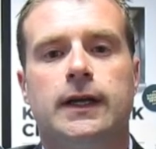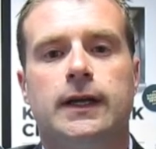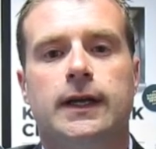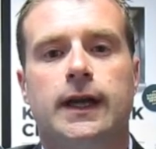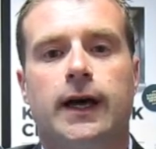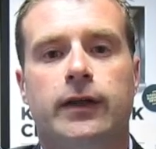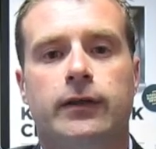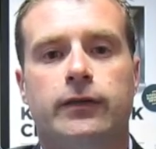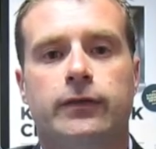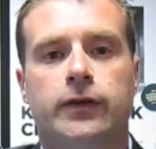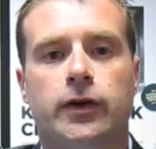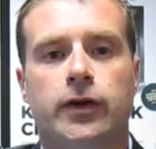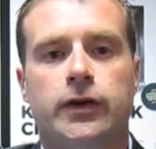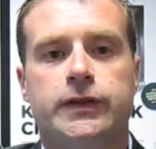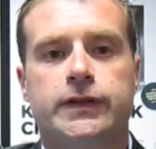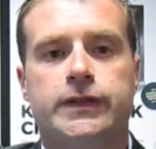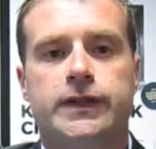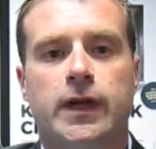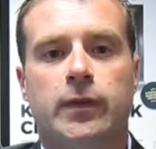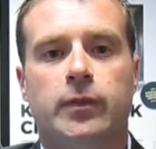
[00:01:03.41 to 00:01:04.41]
Now, the
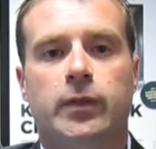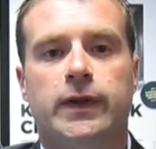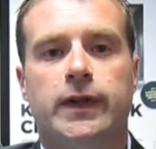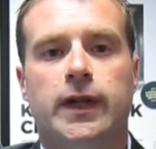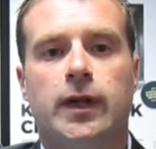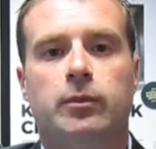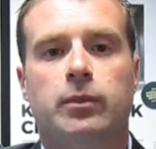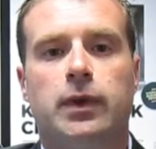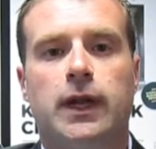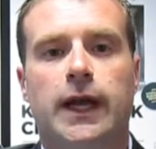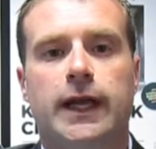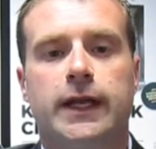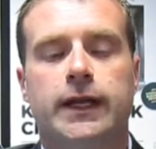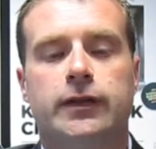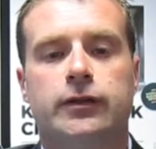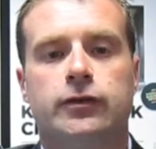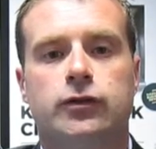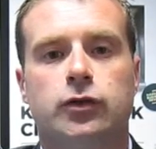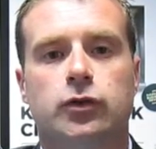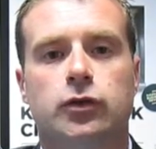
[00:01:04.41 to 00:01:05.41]
first step in that
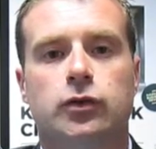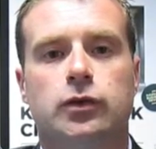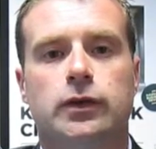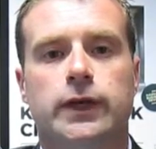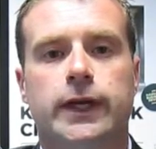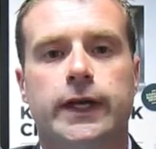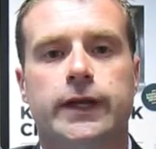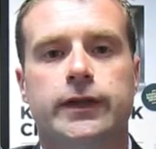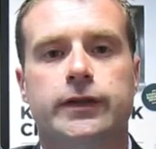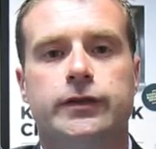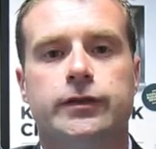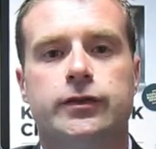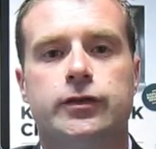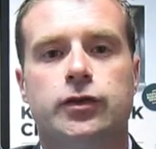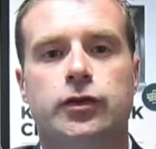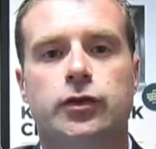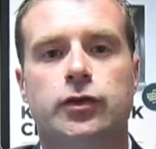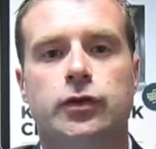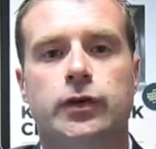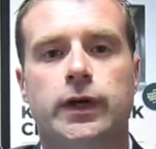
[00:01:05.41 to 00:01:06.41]
planning tool is
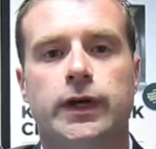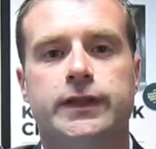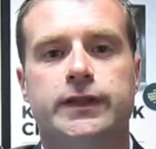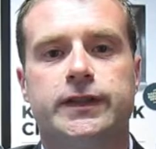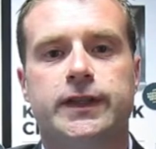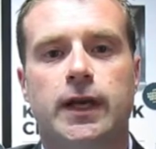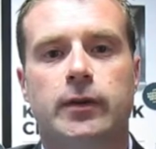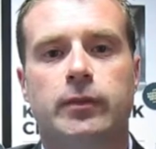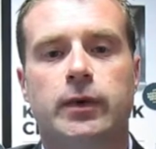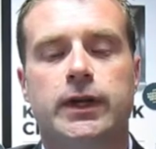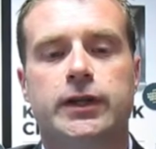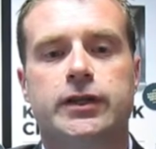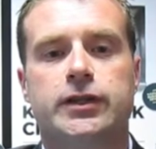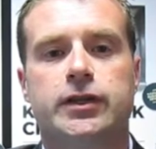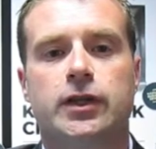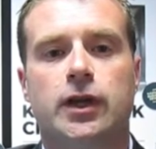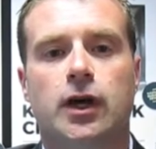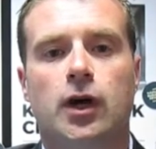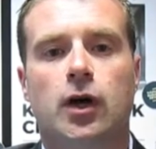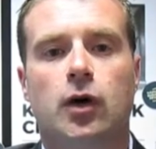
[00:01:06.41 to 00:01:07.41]
to
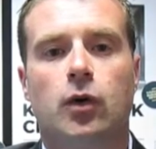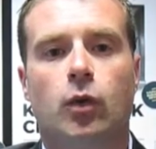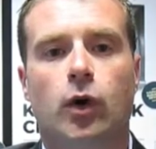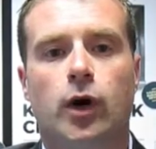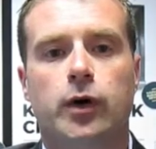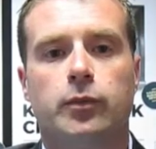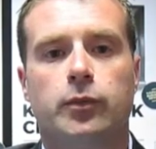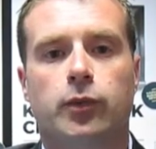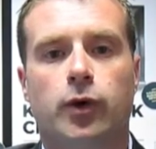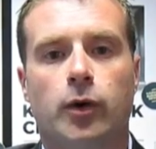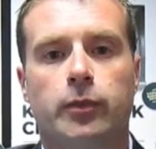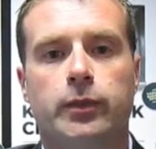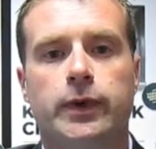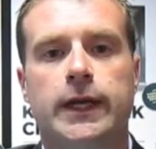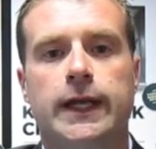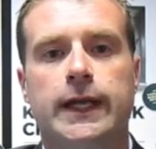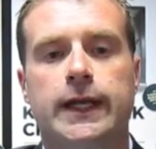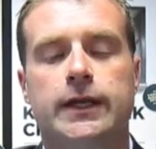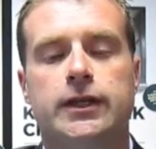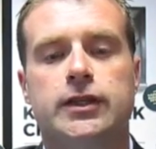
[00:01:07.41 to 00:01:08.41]
establish what
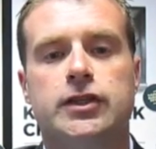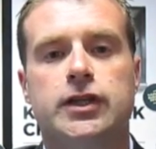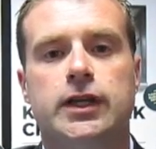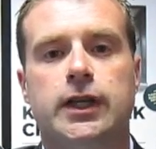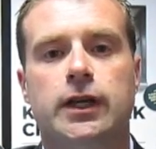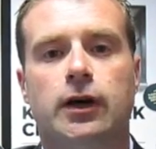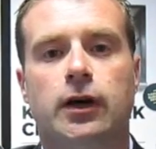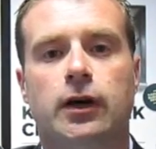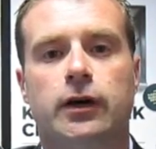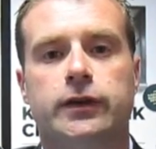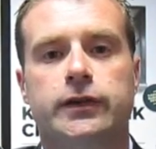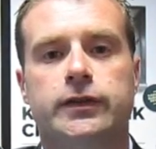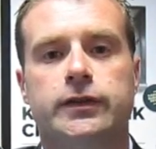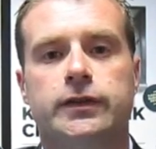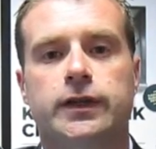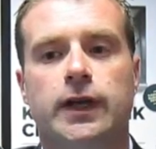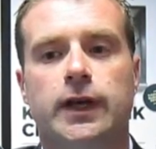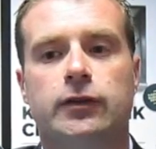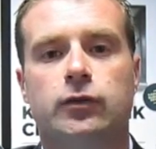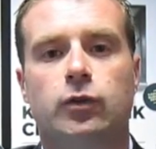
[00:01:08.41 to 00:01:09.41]
property she owns
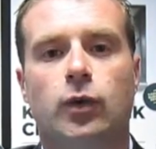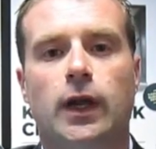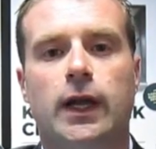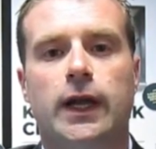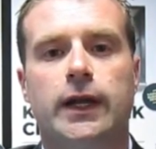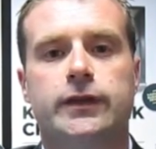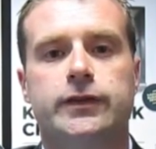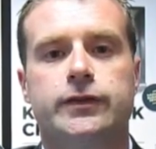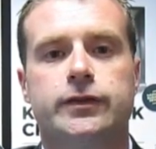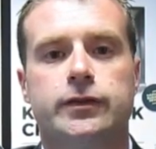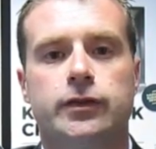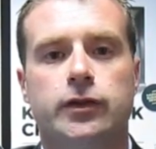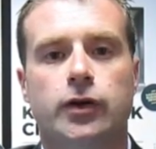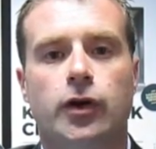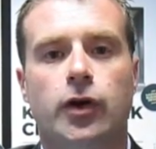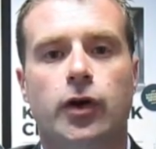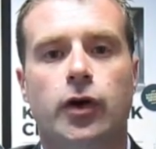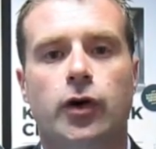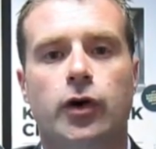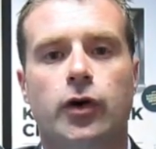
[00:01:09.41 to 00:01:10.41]
as well as
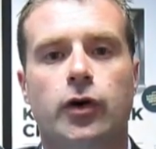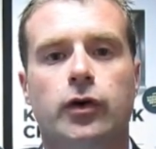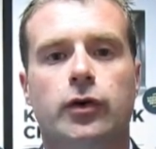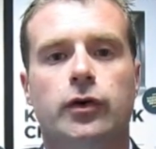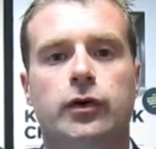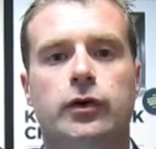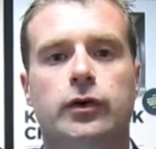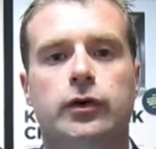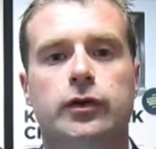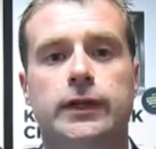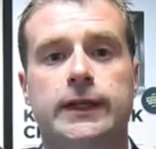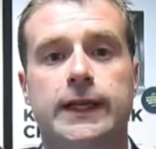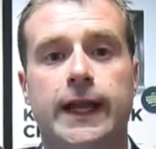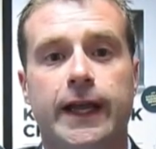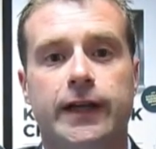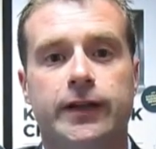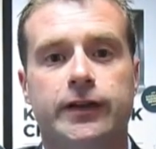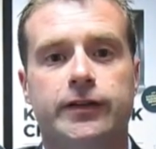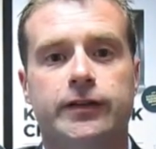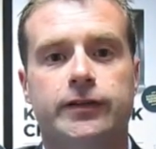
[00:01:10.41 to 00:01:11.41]
her
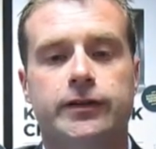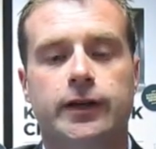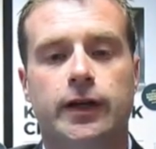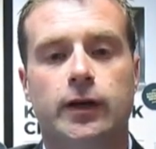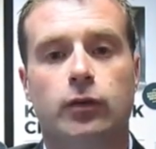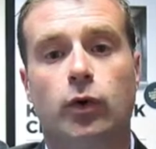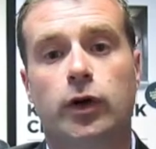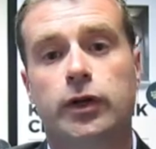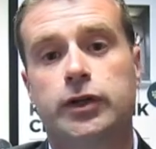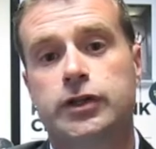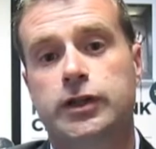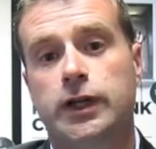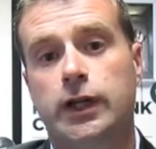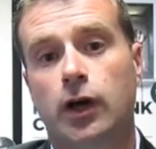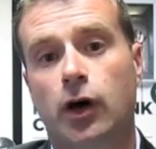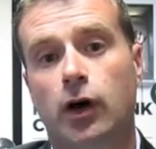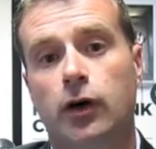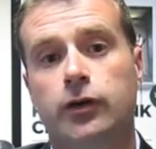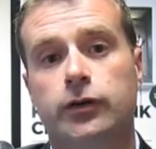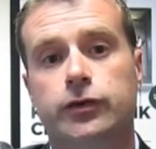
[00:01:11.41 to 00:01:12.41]
debts and what
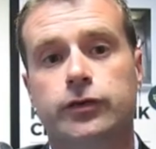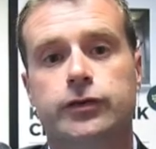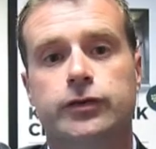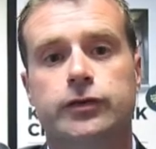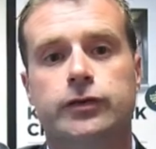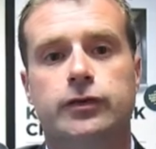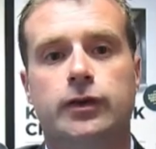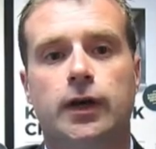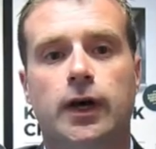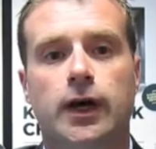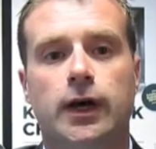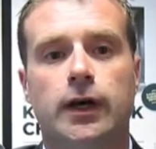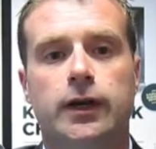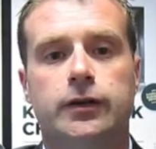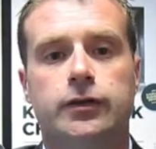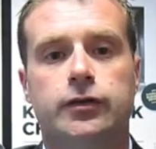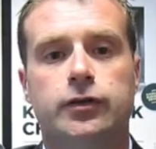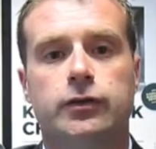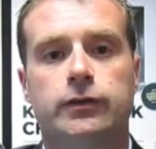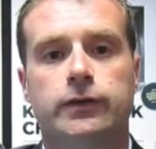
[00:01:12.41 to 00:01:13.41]
she owes
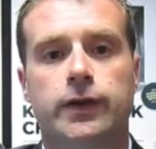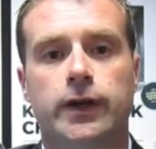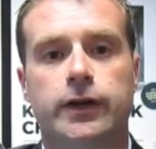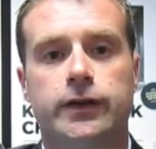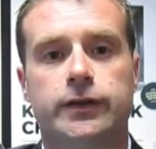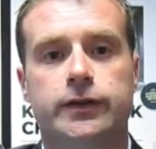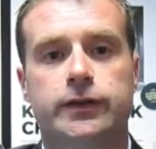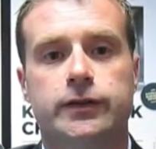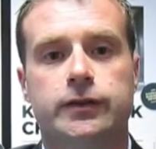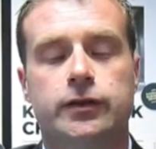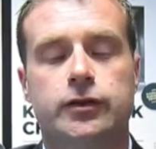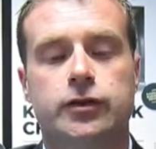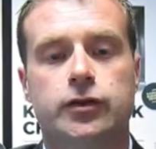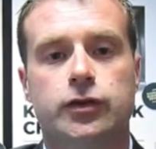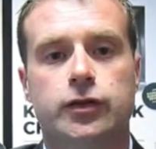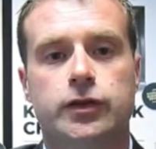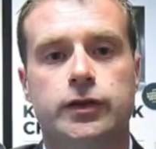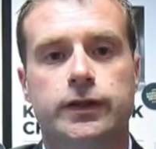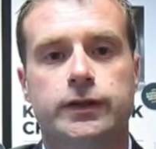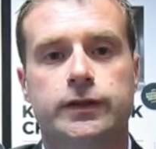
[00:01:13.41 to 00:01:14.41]
to various
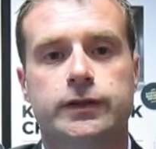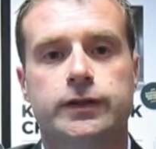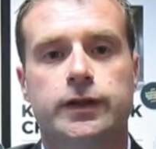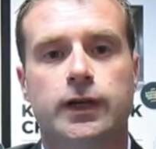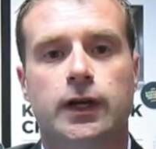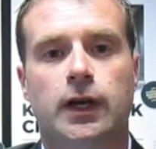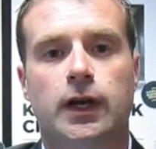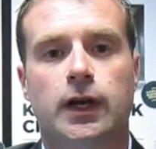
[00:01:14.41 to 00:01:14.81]
institutions.